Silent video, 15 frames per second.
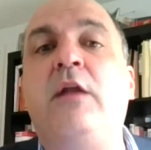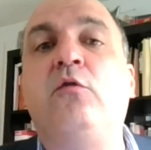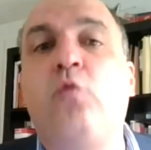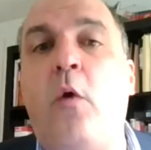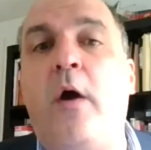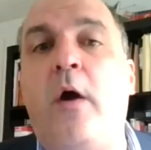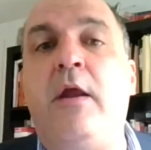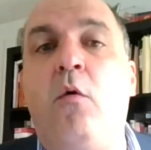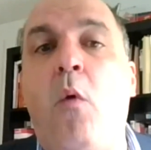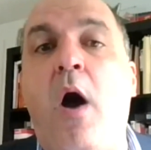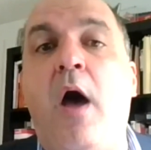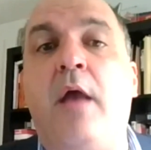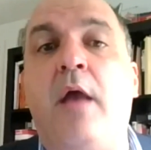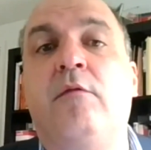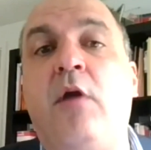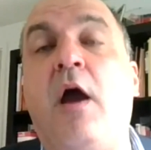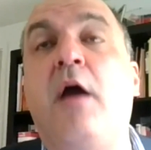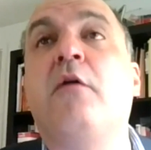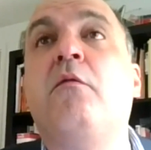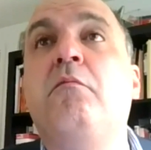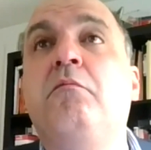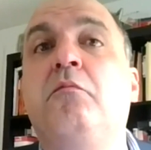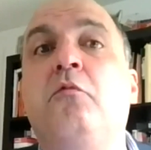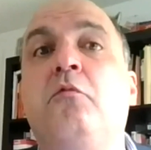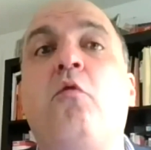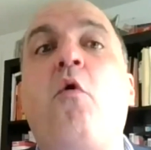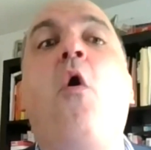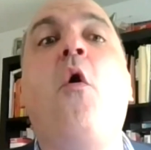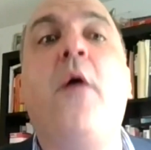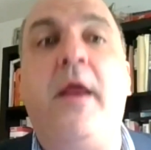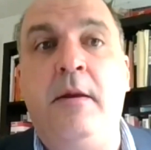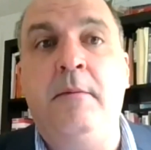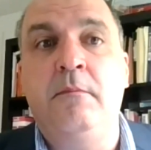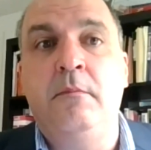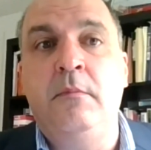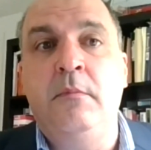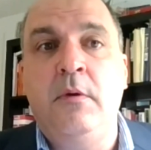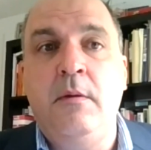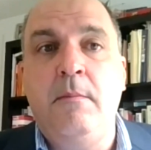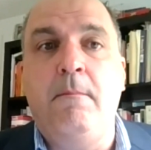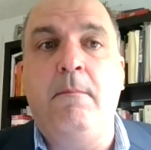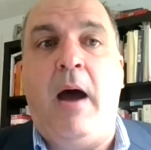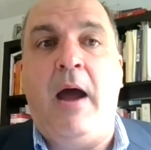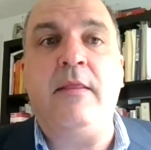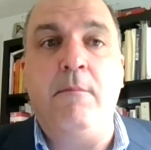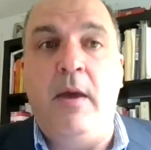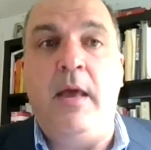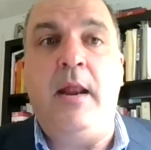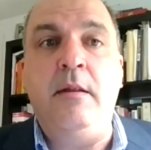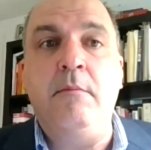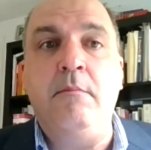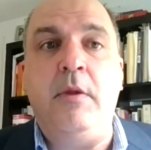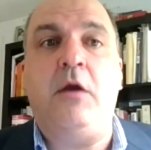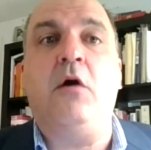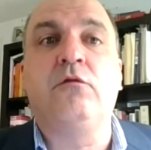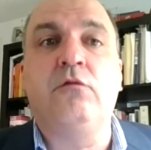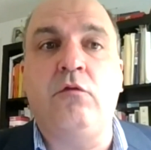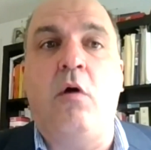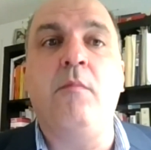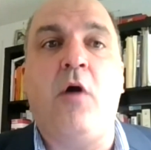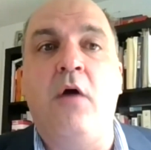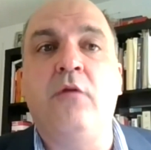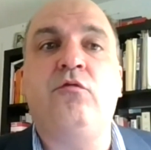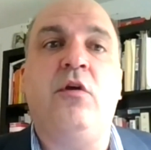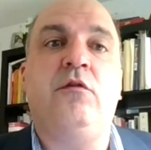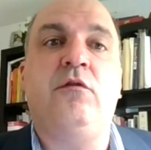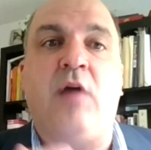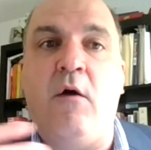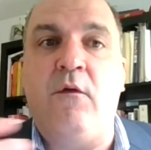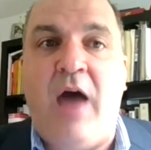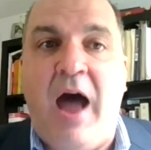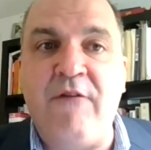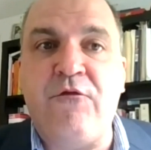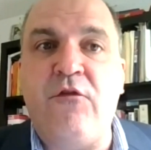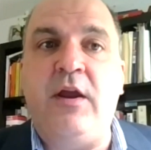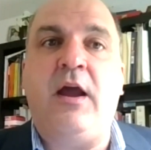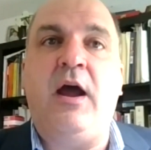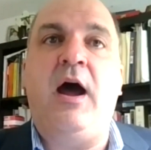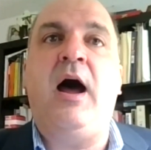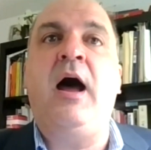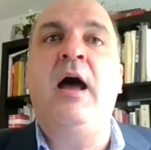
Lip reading: There are more than 21. They are growing by the minute because some countries, South Africa,